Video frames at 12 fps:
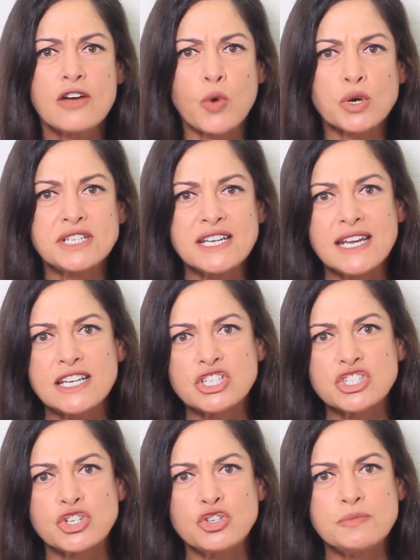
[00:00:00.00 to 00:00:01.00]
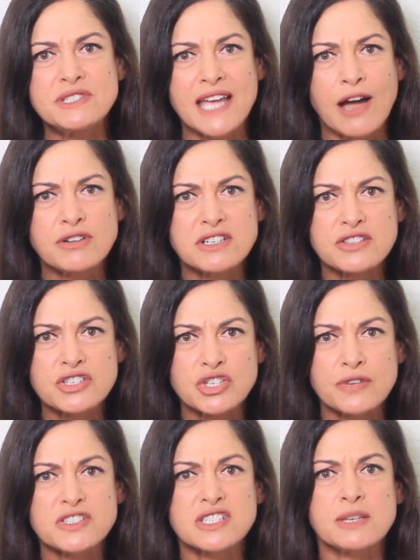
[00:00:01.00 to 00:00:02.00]
14-inch tubes down into the
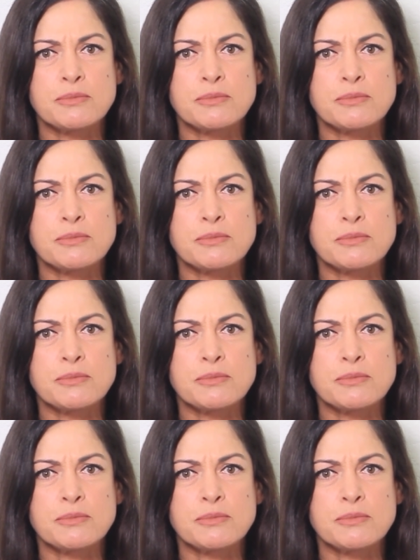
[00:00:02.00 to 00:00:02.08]
surface of the